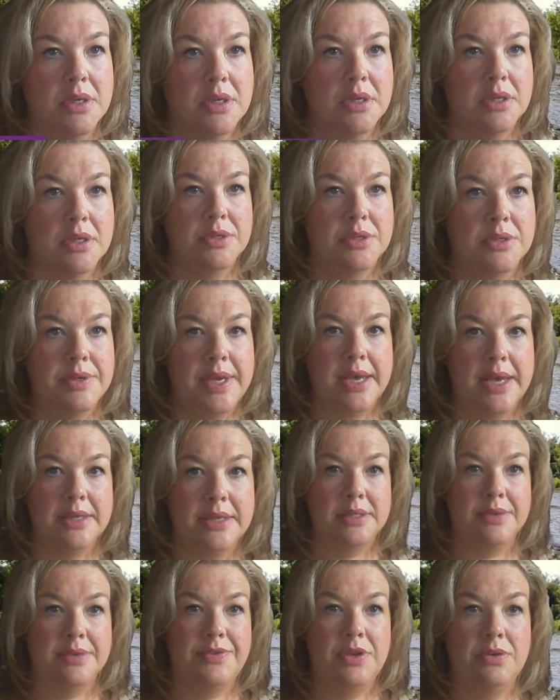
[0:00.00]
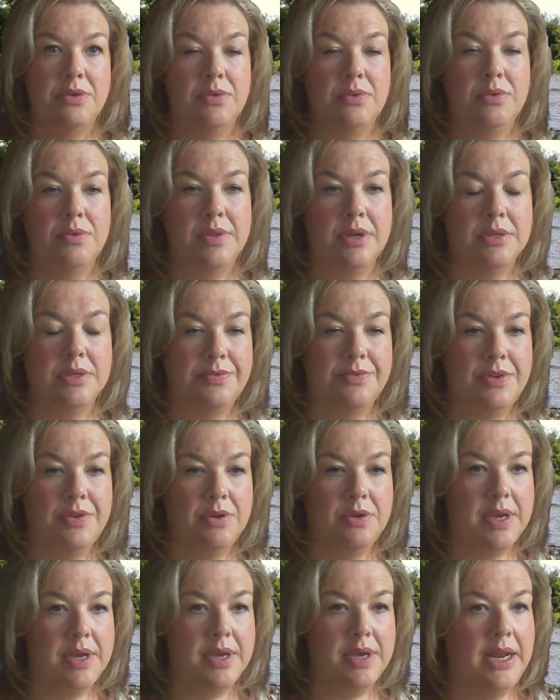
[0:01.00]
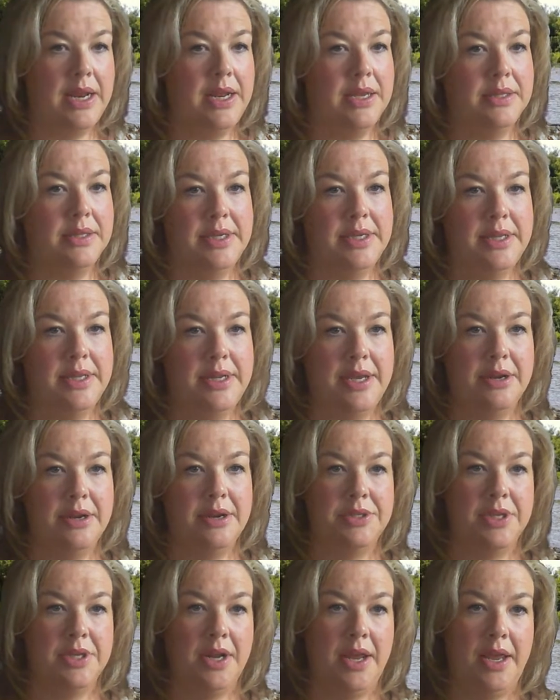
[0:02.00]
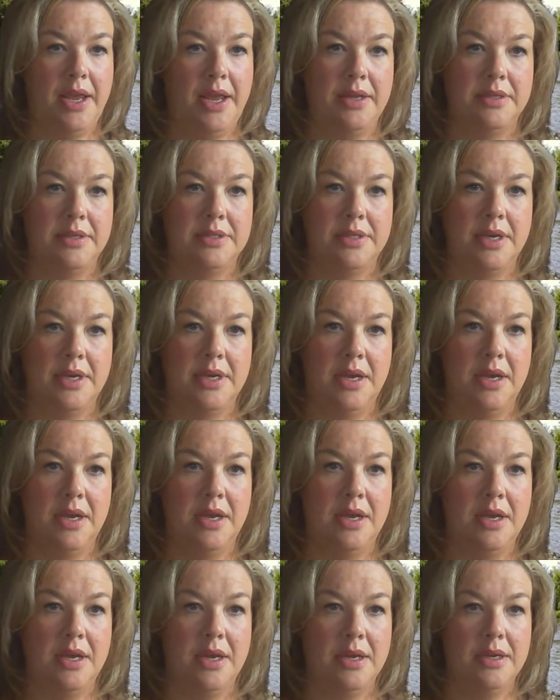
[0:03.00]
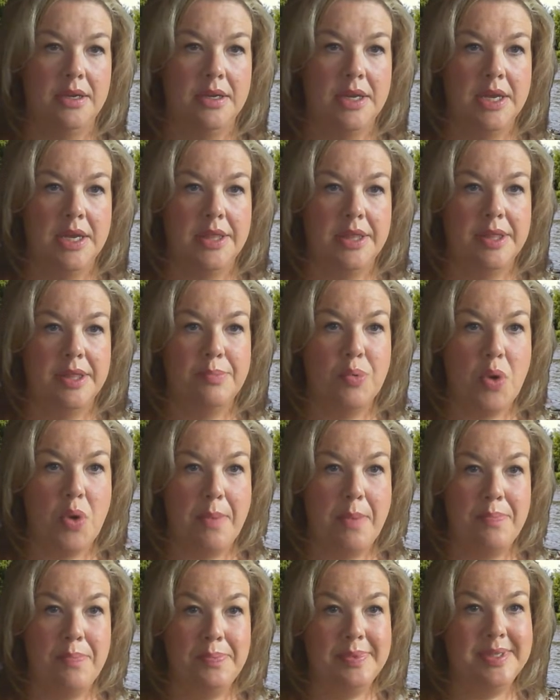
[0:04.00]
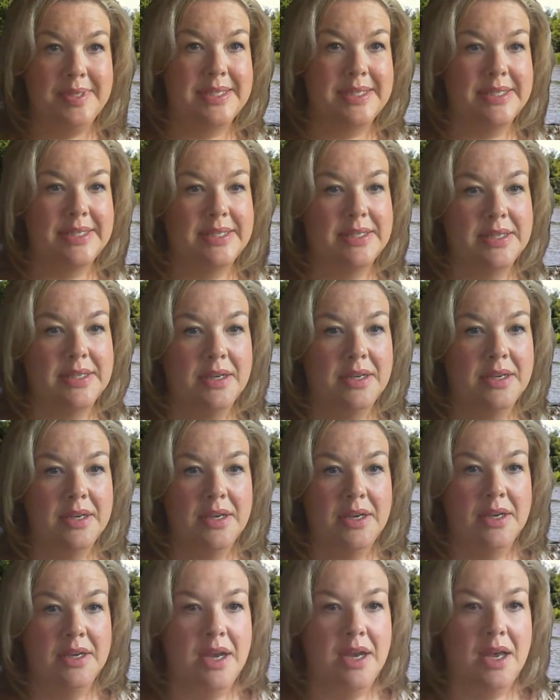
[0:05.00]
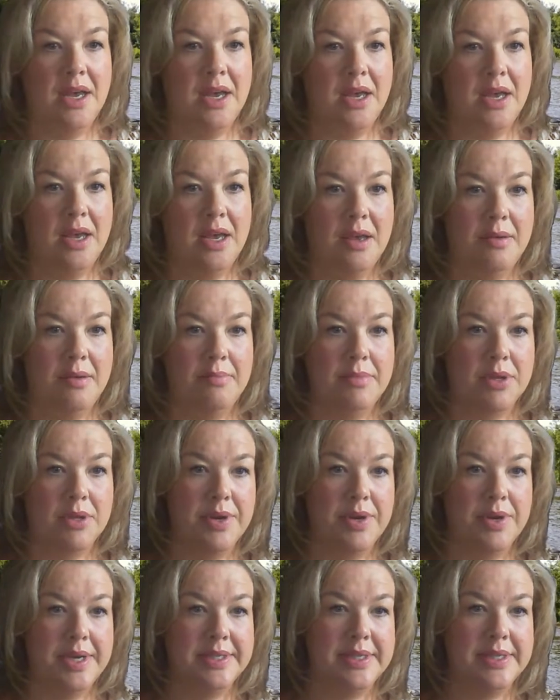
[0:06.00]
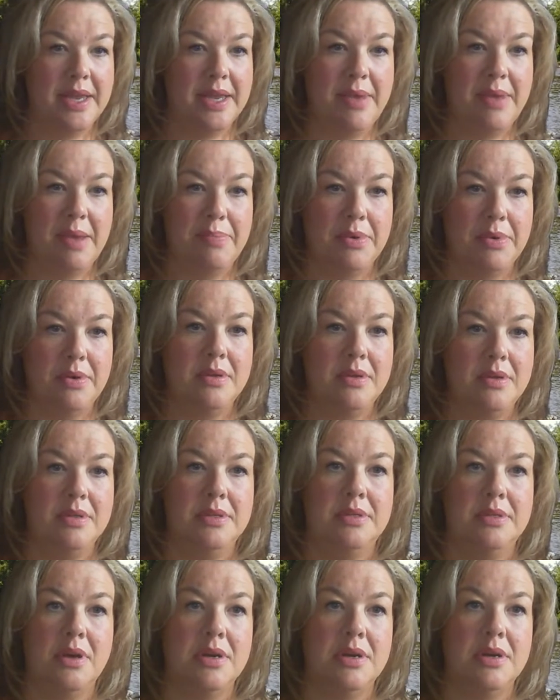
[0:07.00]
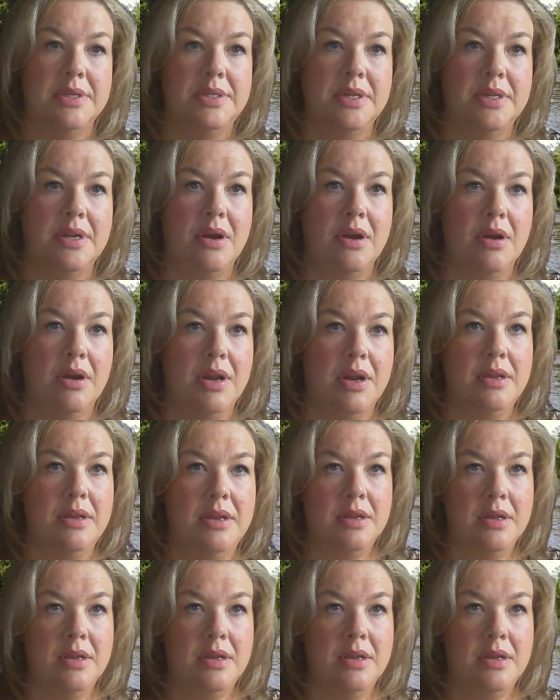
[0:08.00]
So yes, there's a few Canadians in here tonight. The Brums, the Creekside Maples, Artist in a Garden,